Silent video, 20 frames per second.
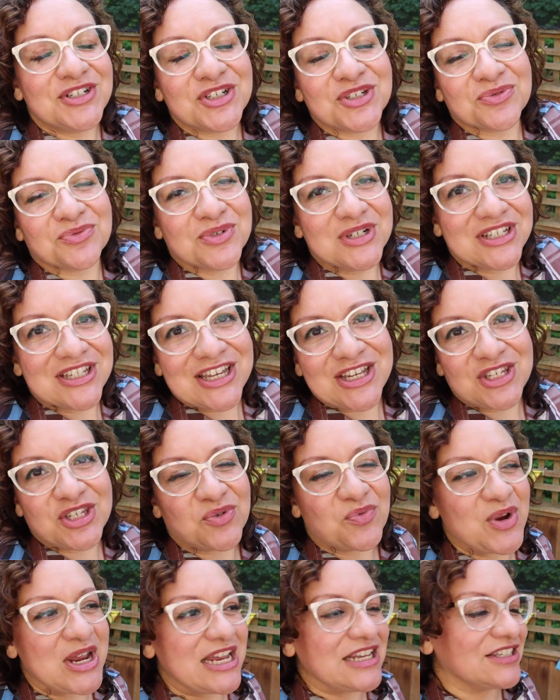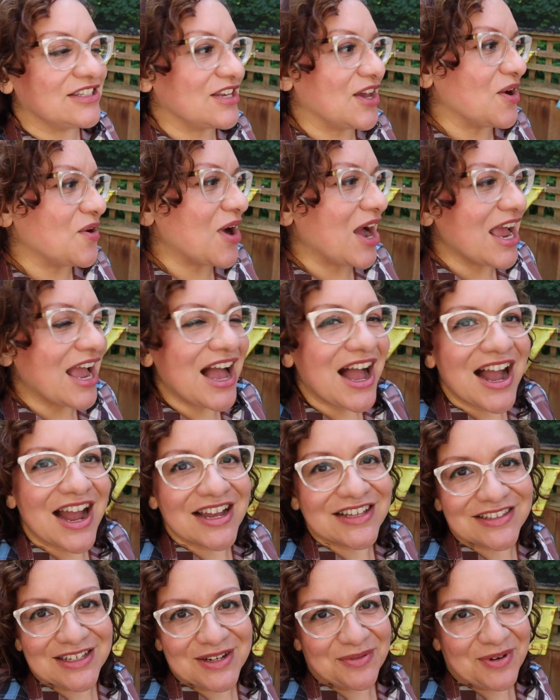They're just really sweet, so I
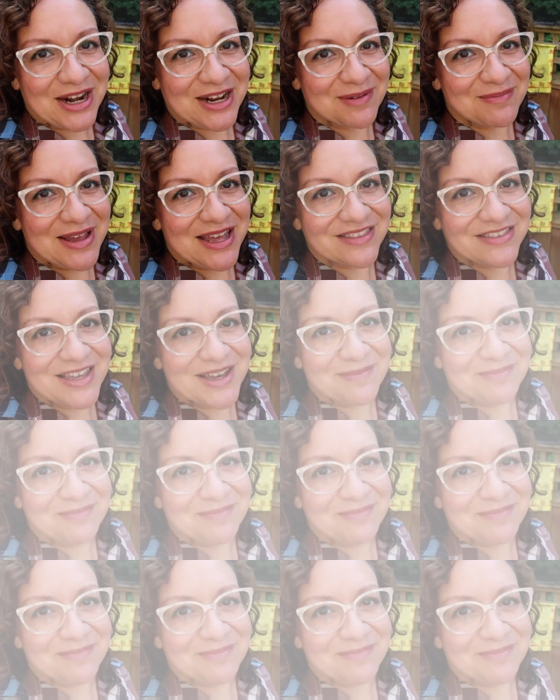highly recommend